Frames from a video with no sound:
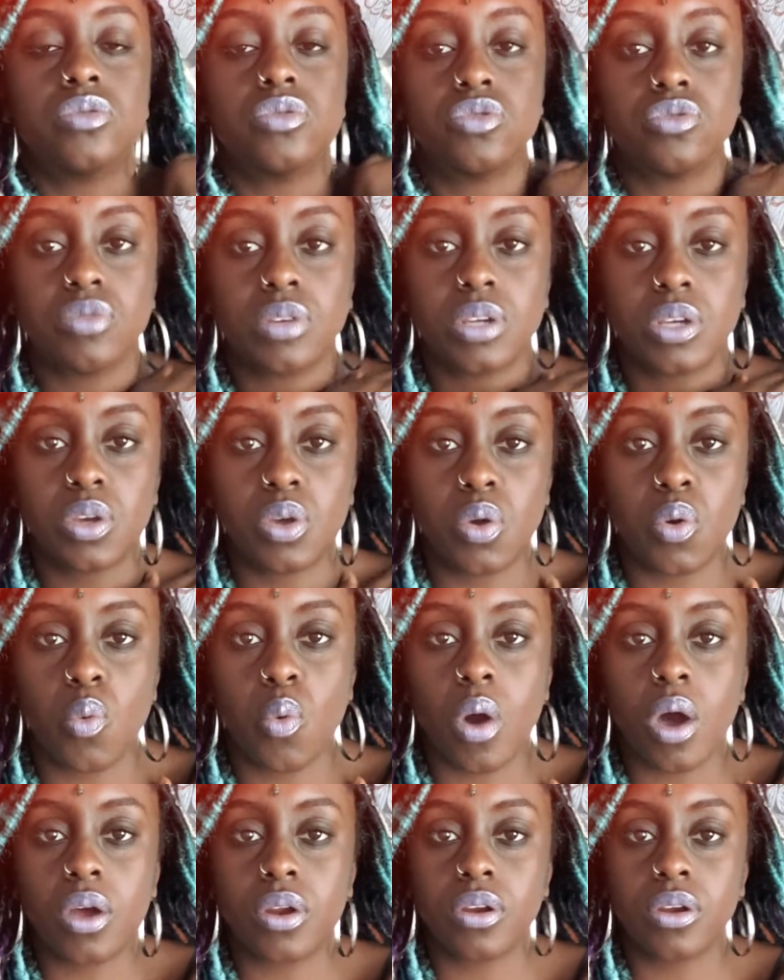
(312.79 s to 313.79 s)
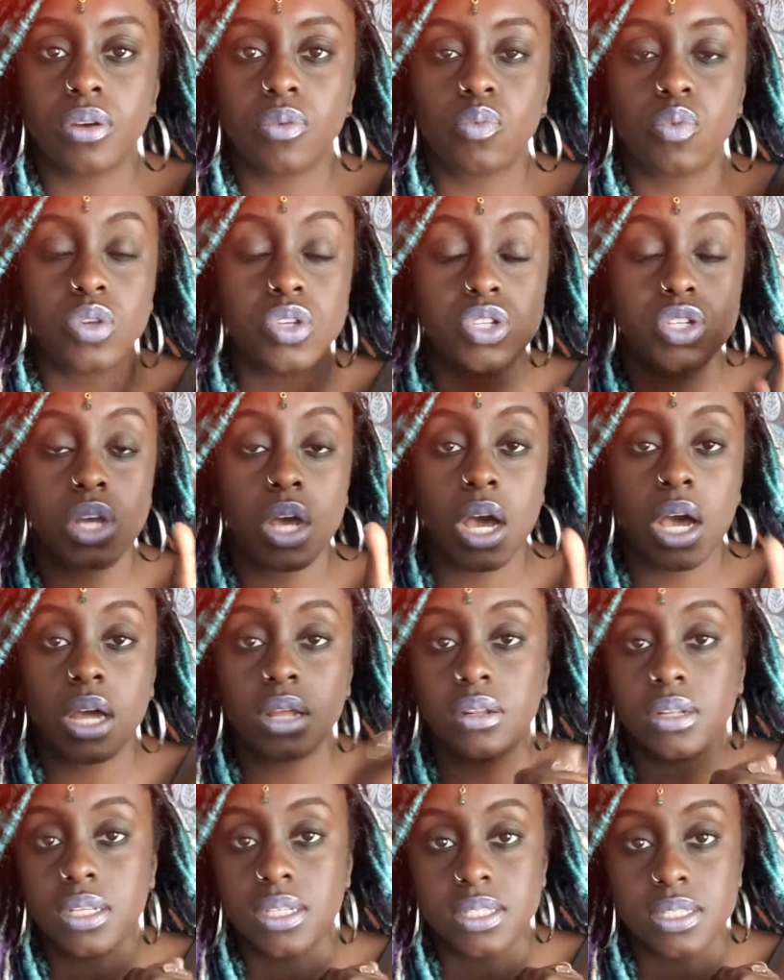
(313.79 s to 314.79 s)
Drinking water, which,
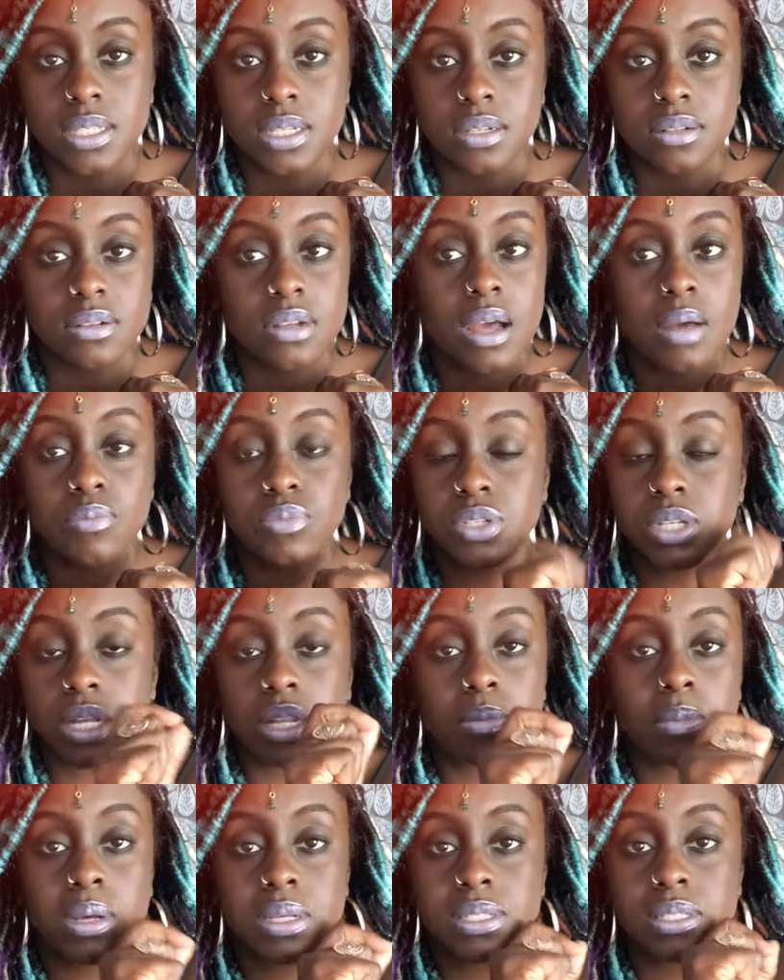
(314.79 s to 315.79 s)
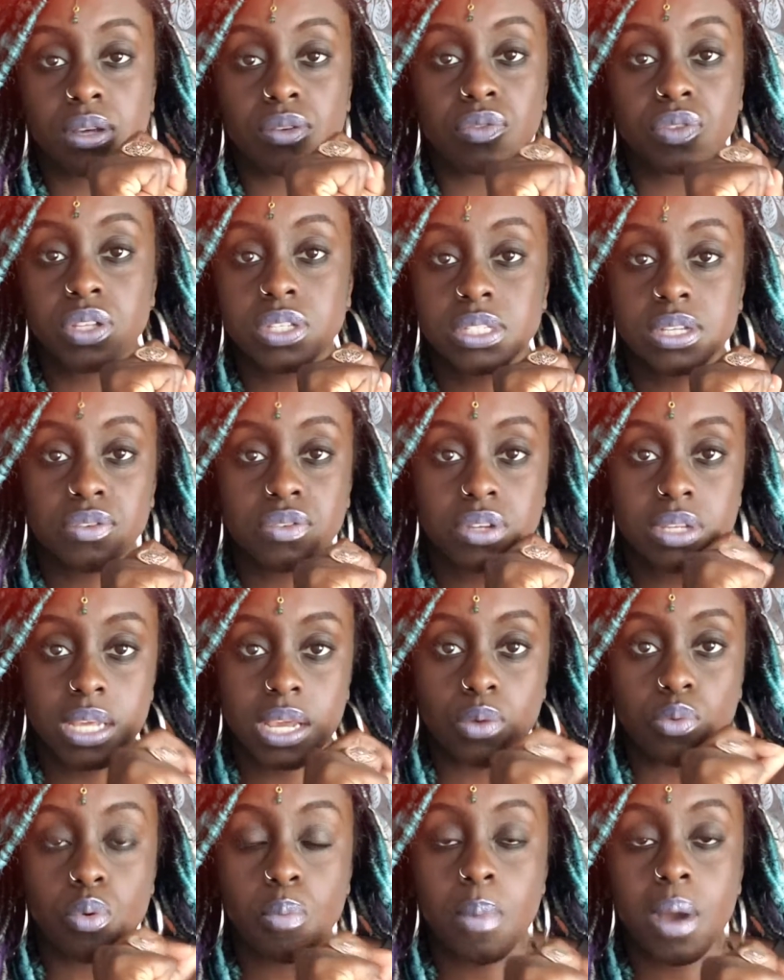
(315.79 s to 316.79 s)
listen, I'm telling myself this every
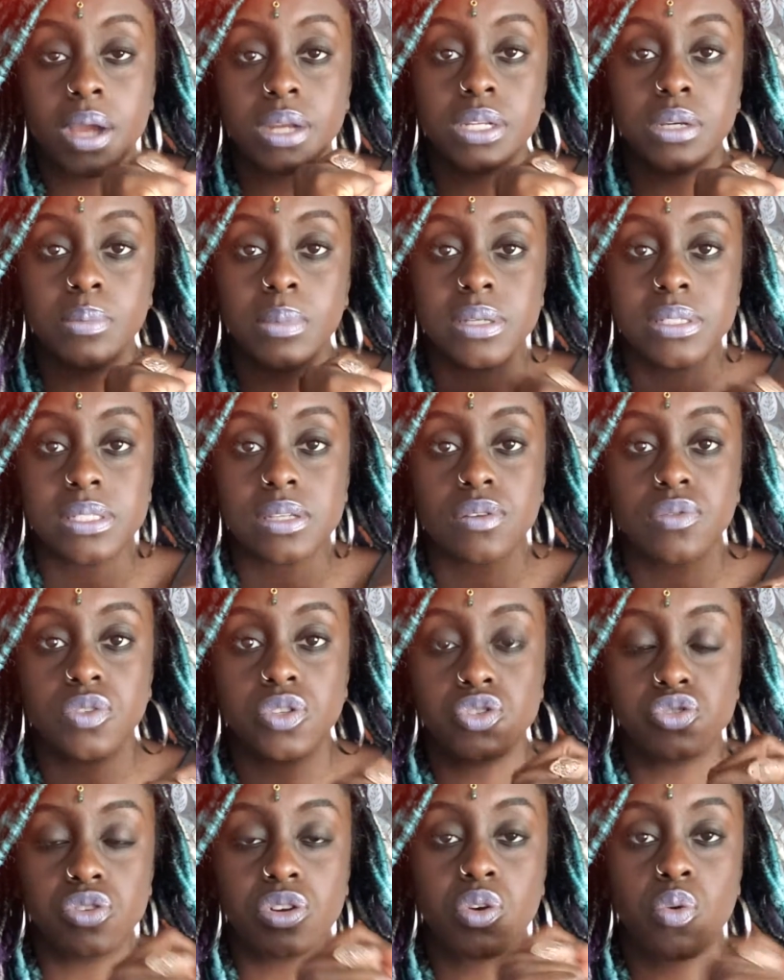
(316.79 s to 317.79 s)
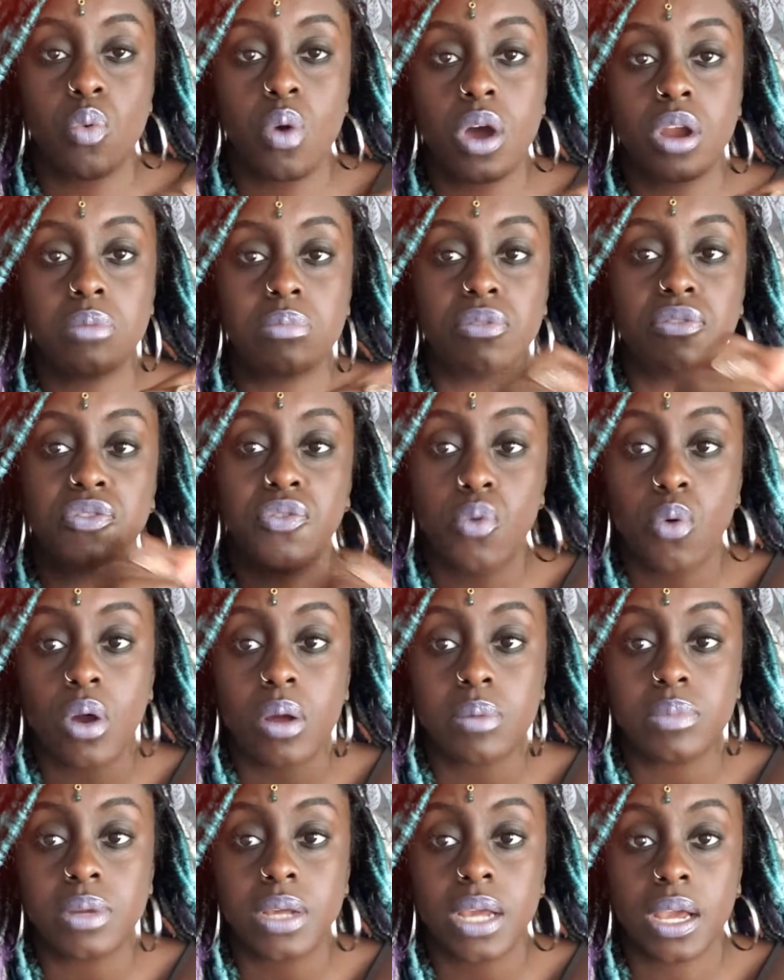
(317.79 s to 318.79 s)
day, reminding myself to drink water before
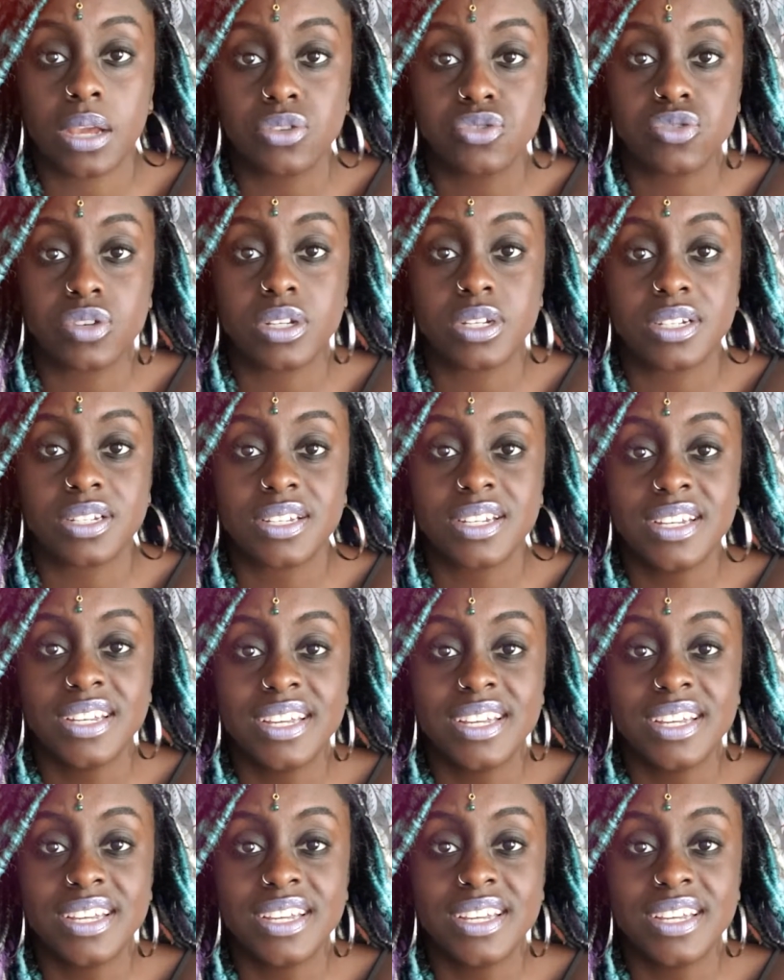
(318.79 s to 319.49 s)
I'm dehydrated,